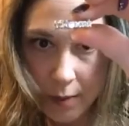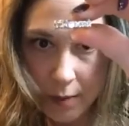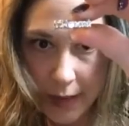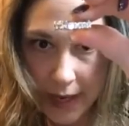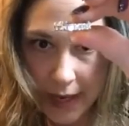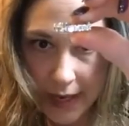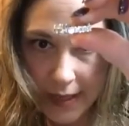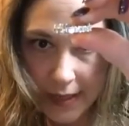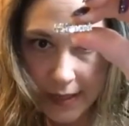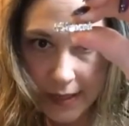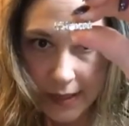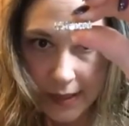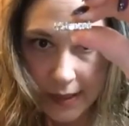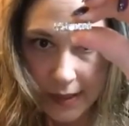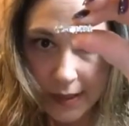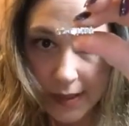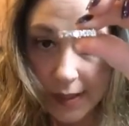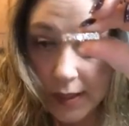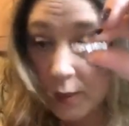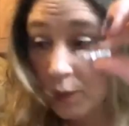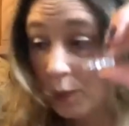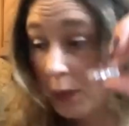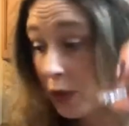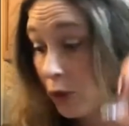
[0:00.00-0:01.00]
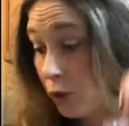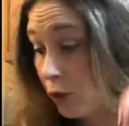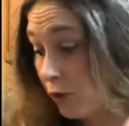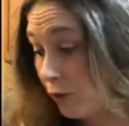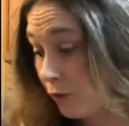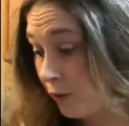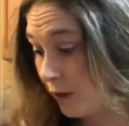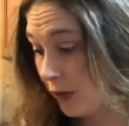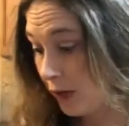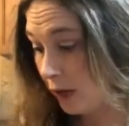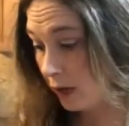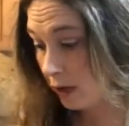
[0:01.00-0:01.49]
band. It's
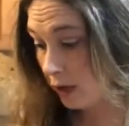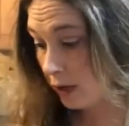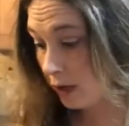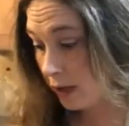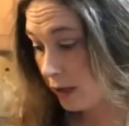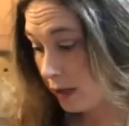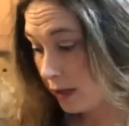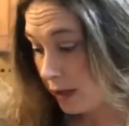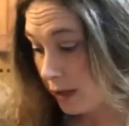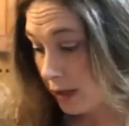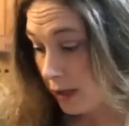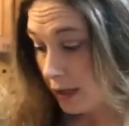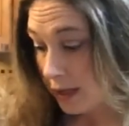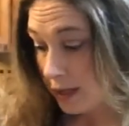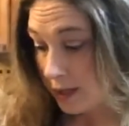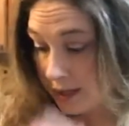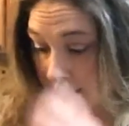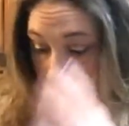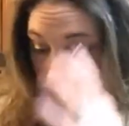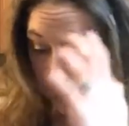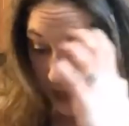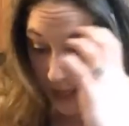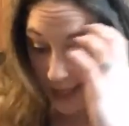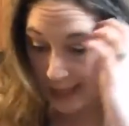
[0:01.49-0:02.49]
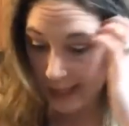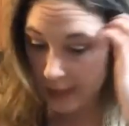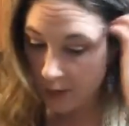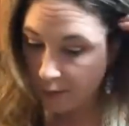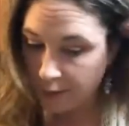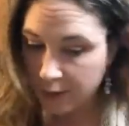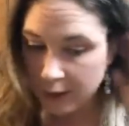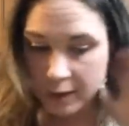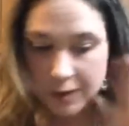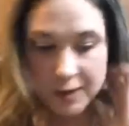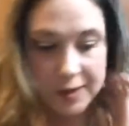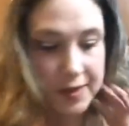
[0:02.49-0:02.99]
beautiful. So that's the
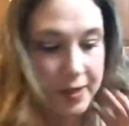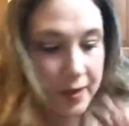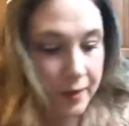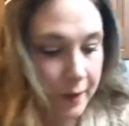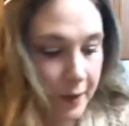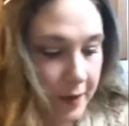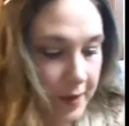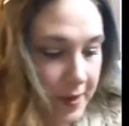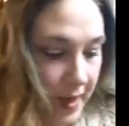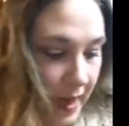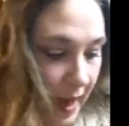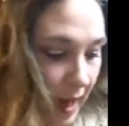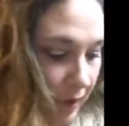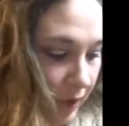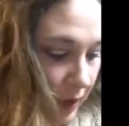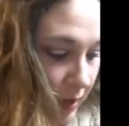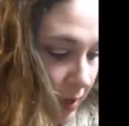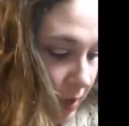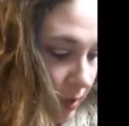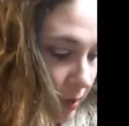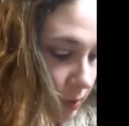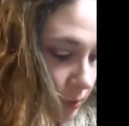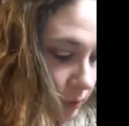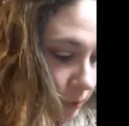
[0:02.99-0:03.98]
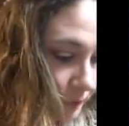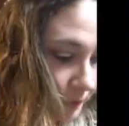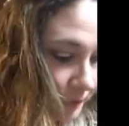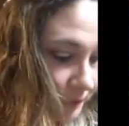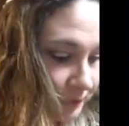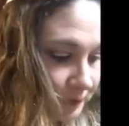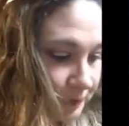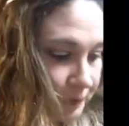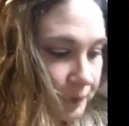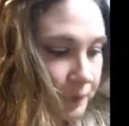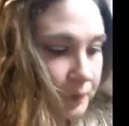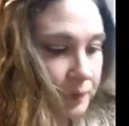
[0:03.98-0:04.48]
Fiercely Fifth Avenue.
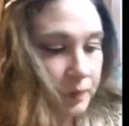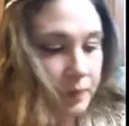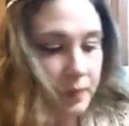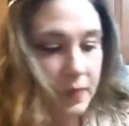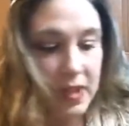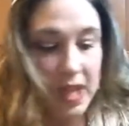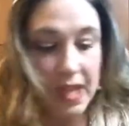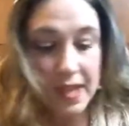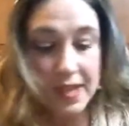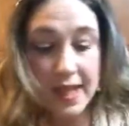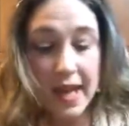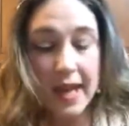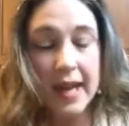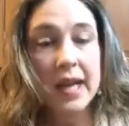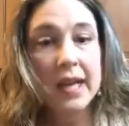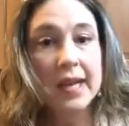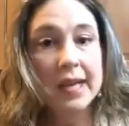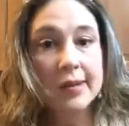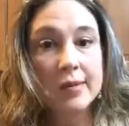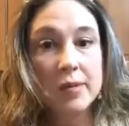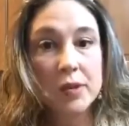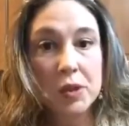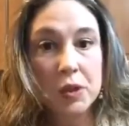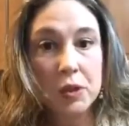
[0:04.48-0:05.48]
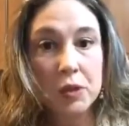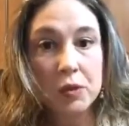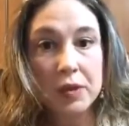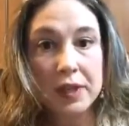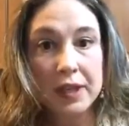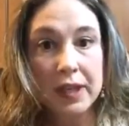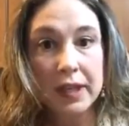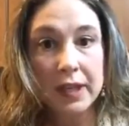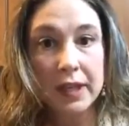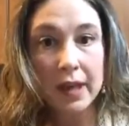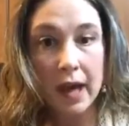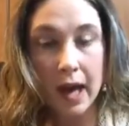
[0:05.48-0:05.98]
And then it gives you
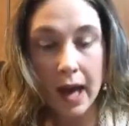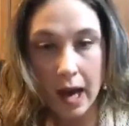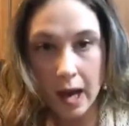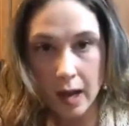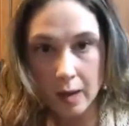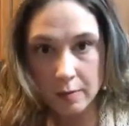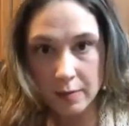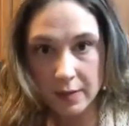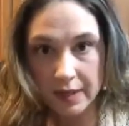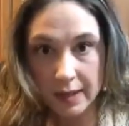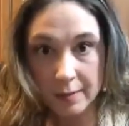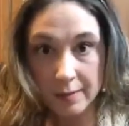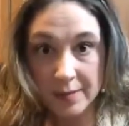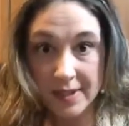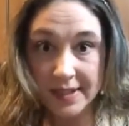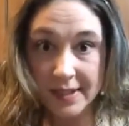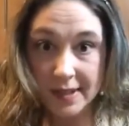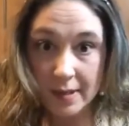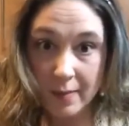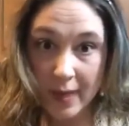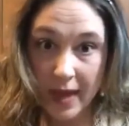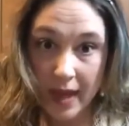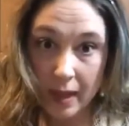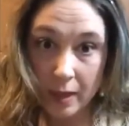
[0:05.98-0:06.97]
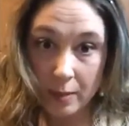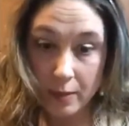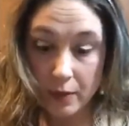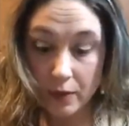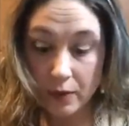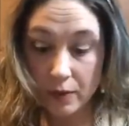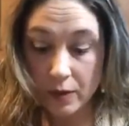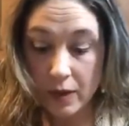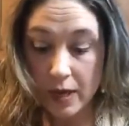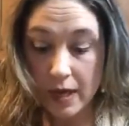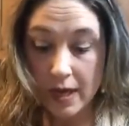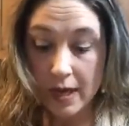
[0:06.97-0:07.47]
the Glimpses of
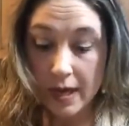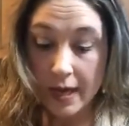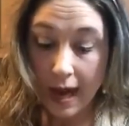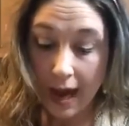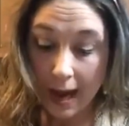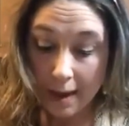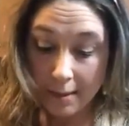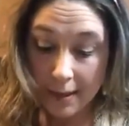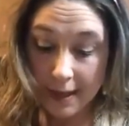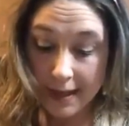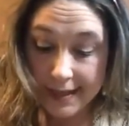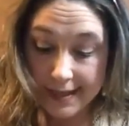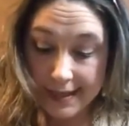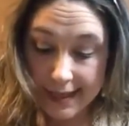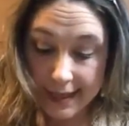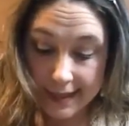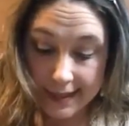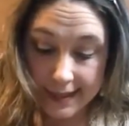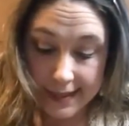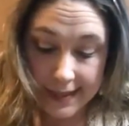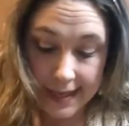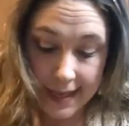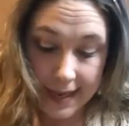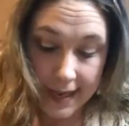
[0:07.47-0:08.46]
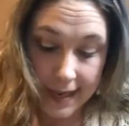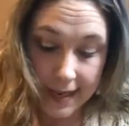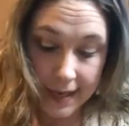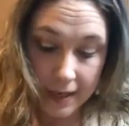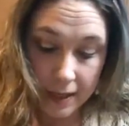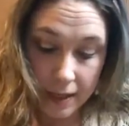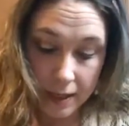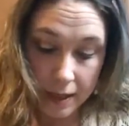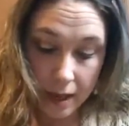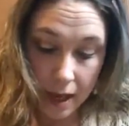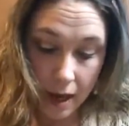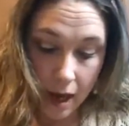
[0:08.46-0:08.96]
Malibu. I'm going to have to say,
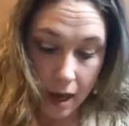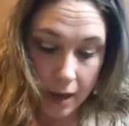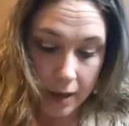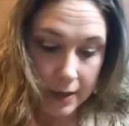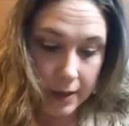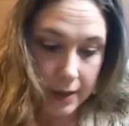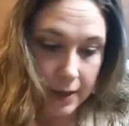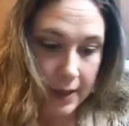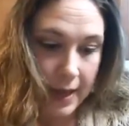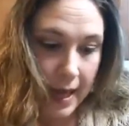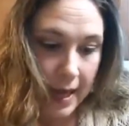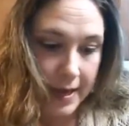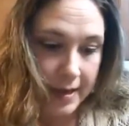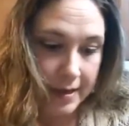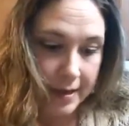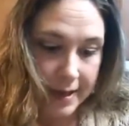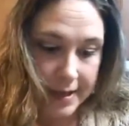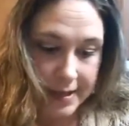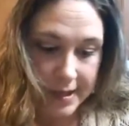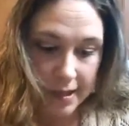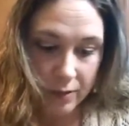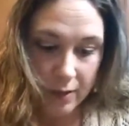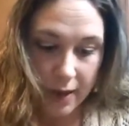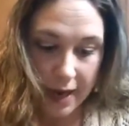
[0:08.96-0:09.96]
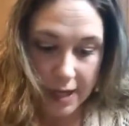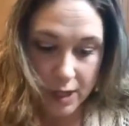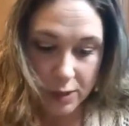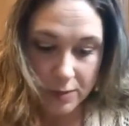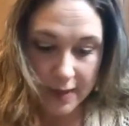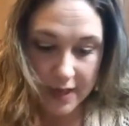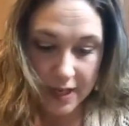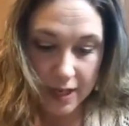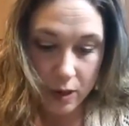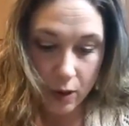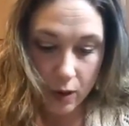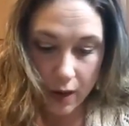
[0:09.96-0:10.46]
and a lot of you guys that watch
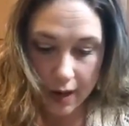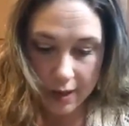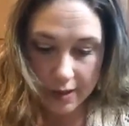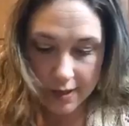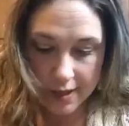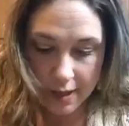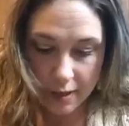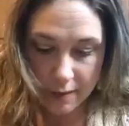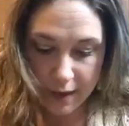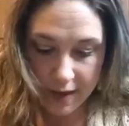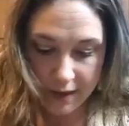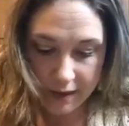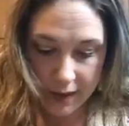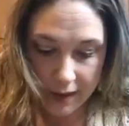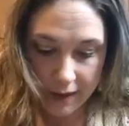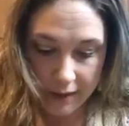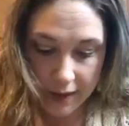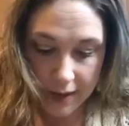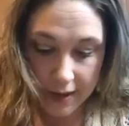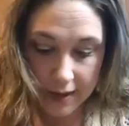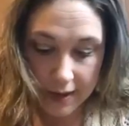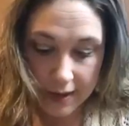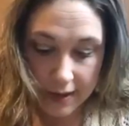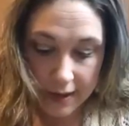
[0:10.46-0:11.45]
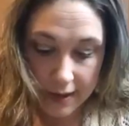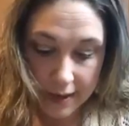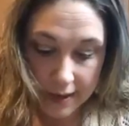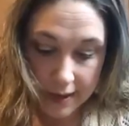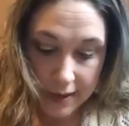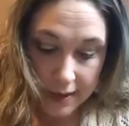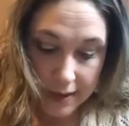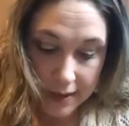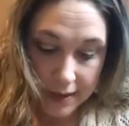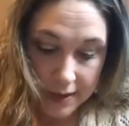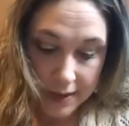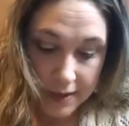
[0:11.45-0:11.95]
me know hearts are my favorite.
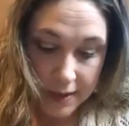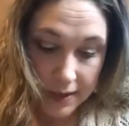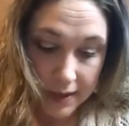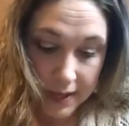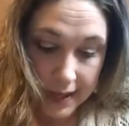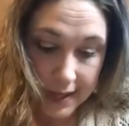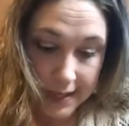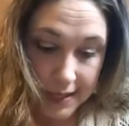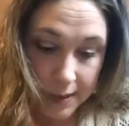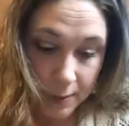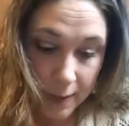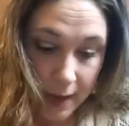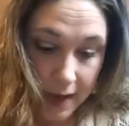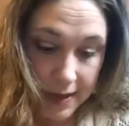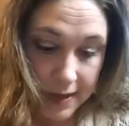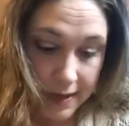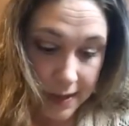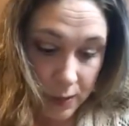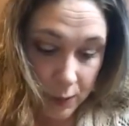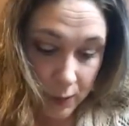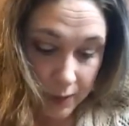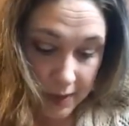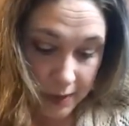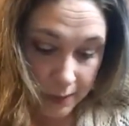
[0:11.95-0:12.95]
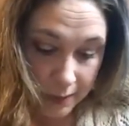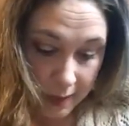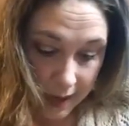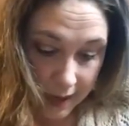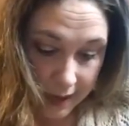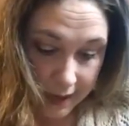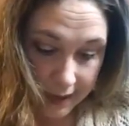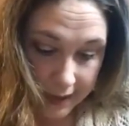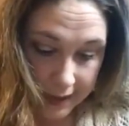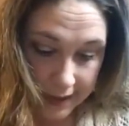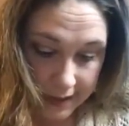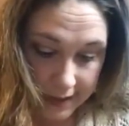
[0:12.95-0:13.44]
So that's why this one's
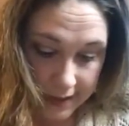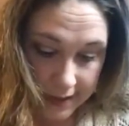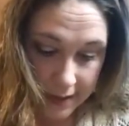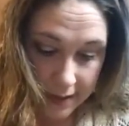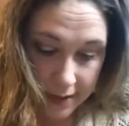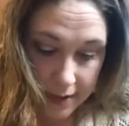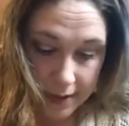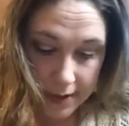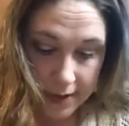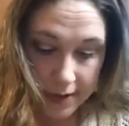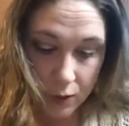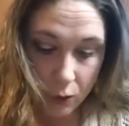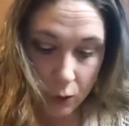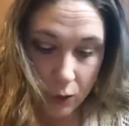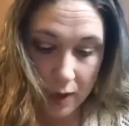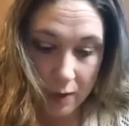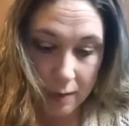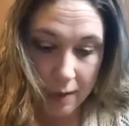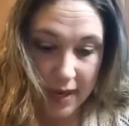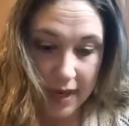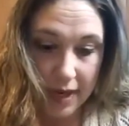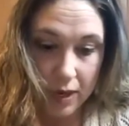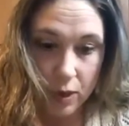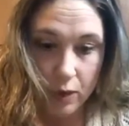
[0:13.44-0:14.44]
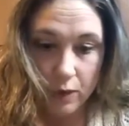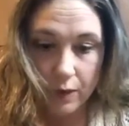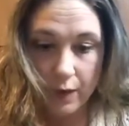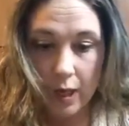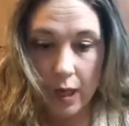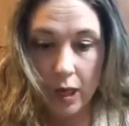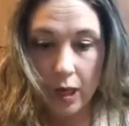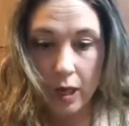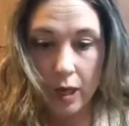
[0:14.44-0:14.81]
probably going to win me over